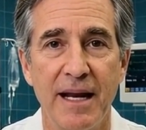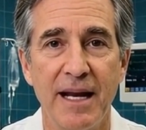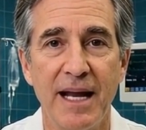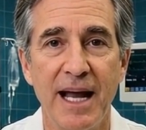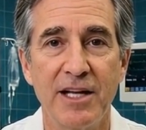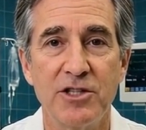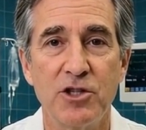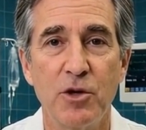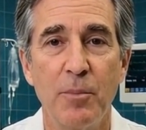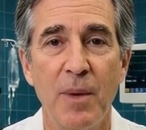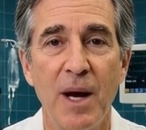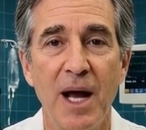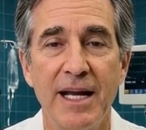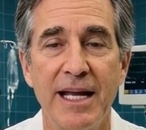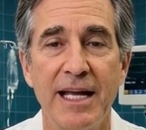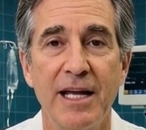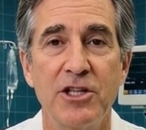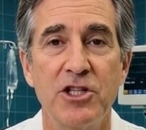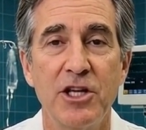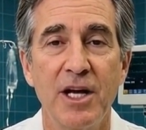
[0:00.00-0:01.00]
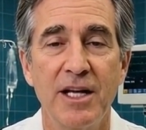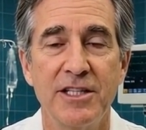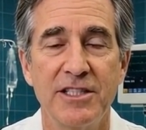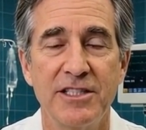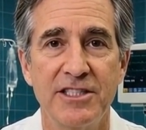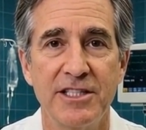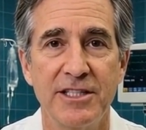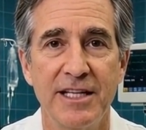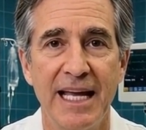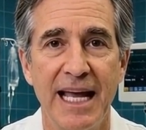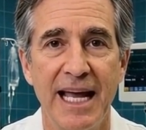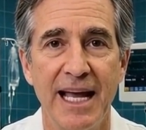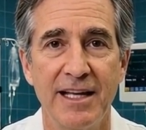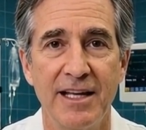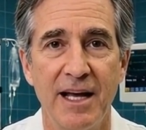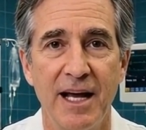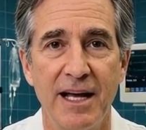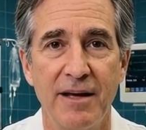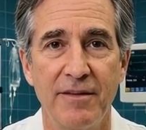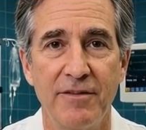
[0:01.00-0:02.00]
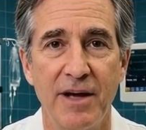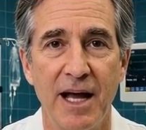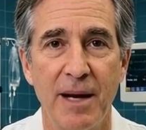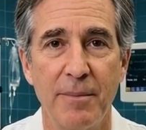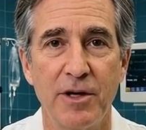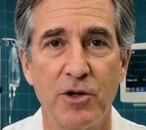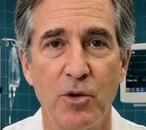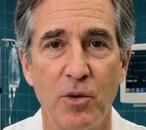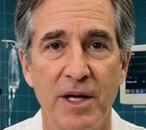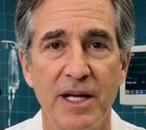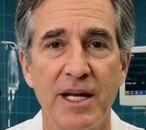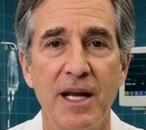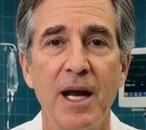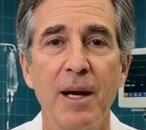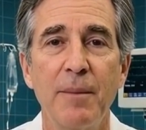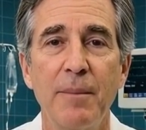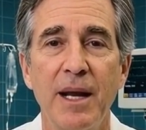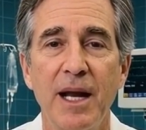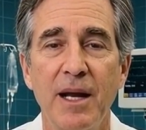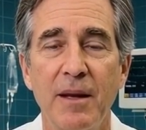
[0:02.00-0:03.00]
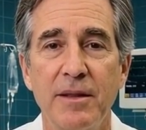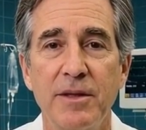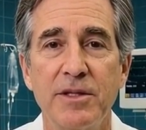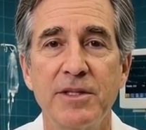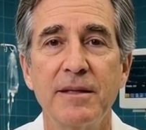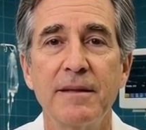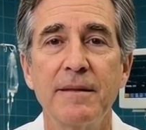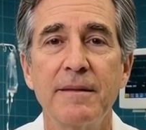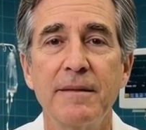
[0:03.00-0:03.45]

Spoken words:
as your body adjusts to the anti-inflammatory compounds.